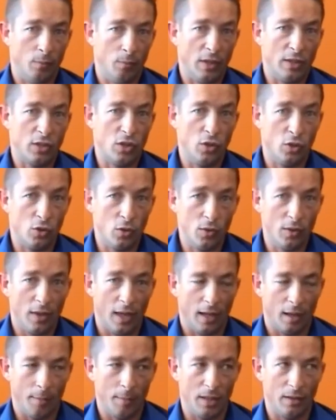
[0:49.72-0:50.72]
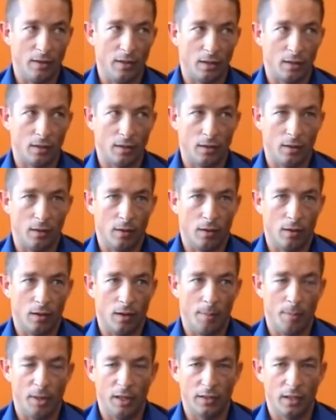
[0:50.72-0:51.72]
once you do that, I mean, the
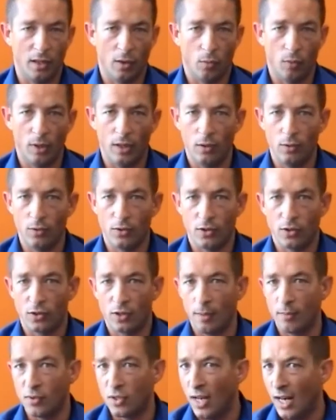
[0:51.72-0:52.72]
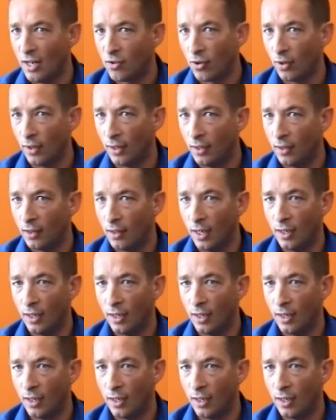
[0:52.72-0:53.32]
ability to reuse just comes naturally.